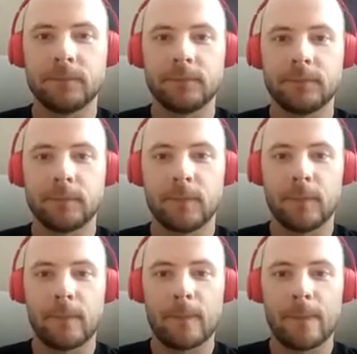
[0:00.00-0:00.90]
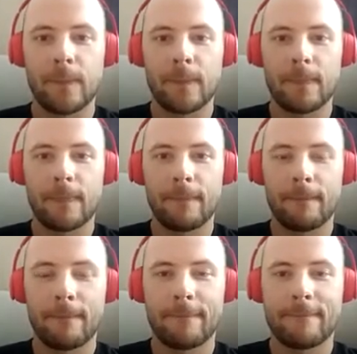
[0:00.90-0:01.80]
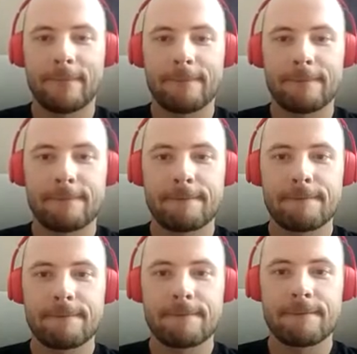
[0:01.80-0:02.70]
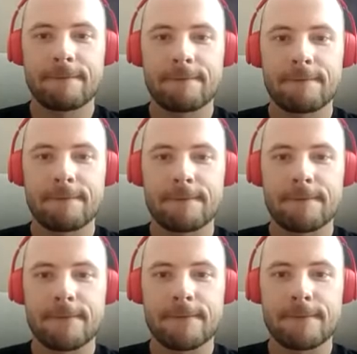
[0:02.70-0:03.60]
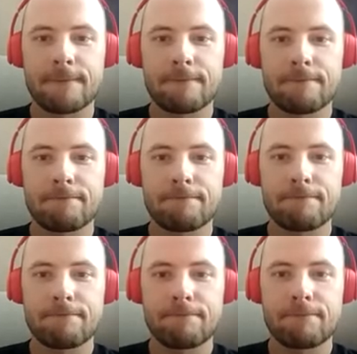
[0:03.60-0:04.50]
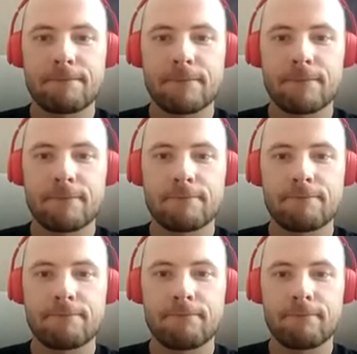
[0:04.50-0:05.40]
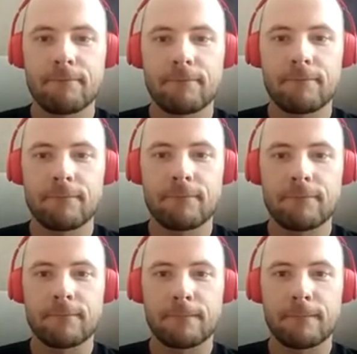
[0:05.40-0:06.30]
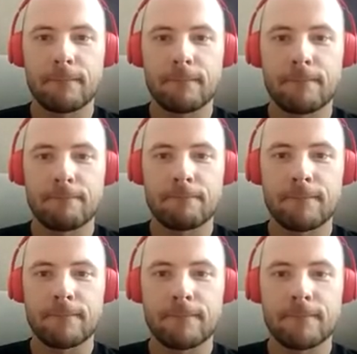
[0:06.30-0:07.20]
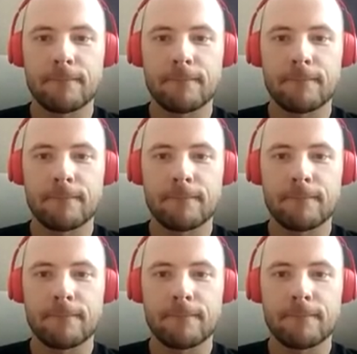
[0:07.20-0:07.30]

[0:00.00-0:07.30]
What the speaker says: No words are spoken by the person on screen.